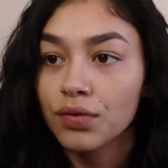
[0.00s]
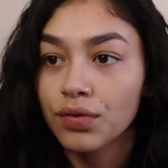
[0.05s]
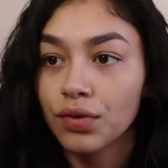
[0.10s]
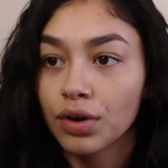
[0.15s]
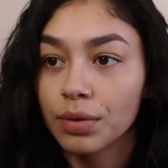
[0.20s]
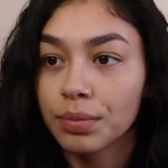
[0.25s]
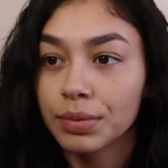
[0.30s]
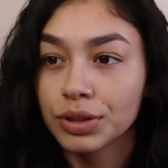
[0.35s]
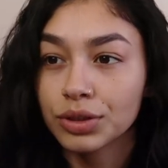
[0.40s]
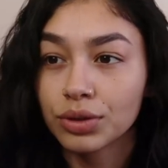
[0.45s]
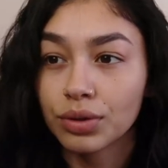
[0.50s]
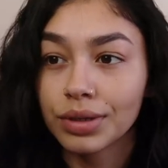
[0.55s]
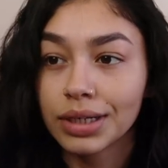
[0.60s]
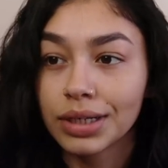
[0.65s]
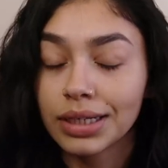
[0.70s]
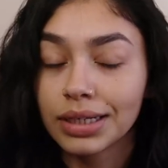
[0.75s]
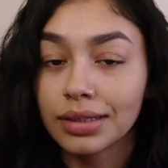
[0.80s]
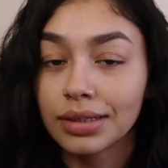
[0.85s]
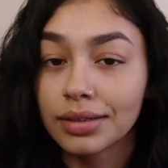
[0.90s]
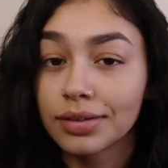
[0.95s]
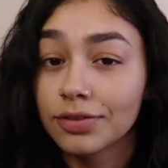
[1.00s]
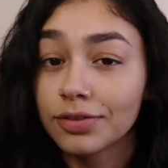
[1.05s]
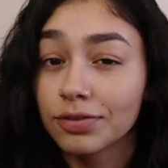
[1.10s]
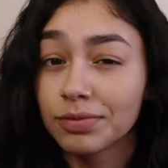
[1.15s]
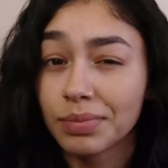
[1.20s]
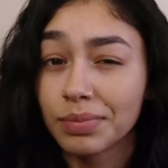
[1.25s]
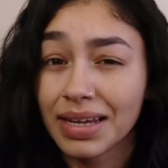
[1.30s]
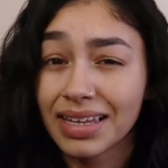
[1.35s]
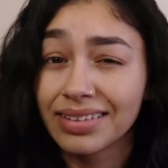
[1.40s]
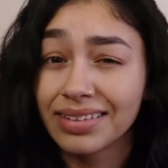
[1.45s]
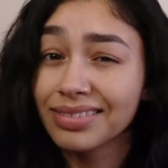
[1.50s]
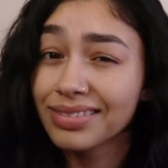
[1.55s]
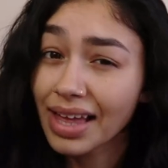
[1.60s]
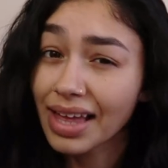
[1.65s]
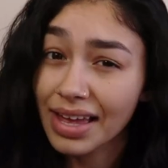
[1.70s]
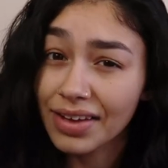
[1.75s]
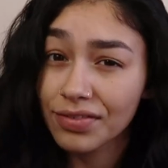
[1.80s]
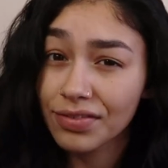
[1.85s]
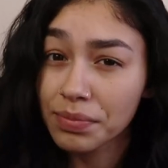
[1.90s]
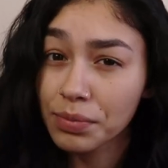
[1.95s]
for a majority of my
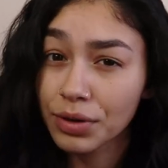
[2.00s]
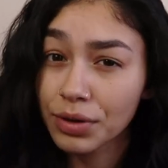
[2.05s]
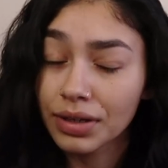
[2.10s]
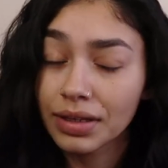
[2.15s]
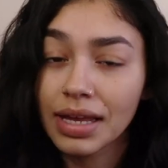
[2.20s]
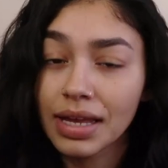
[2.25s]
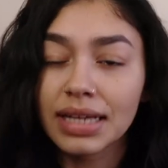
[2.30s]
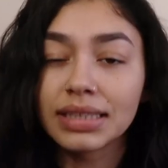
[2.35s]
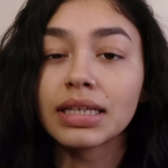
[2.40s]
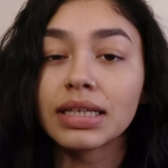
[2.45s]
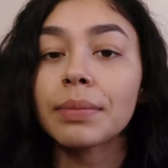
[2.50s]
life more or less.